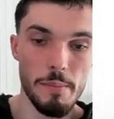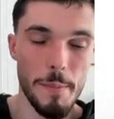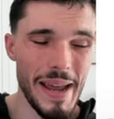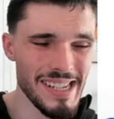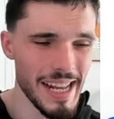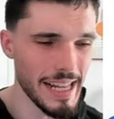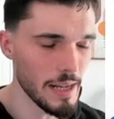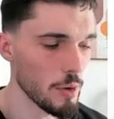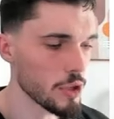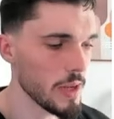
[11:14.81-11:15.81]
But basically, an
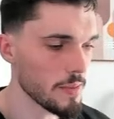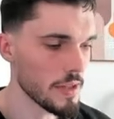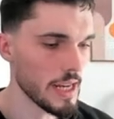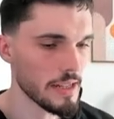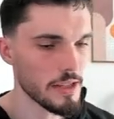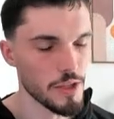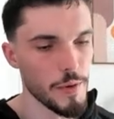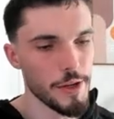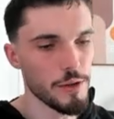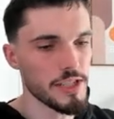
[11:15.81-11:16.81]
inbox placement test is
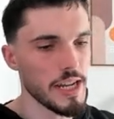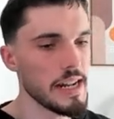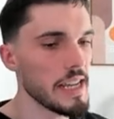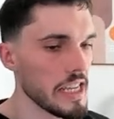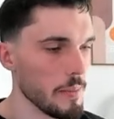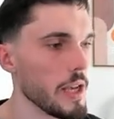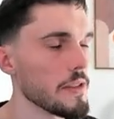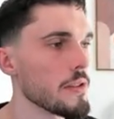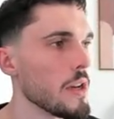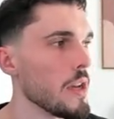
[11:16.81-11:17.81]
when you're sending
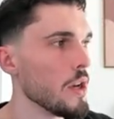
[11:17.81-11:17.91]
emails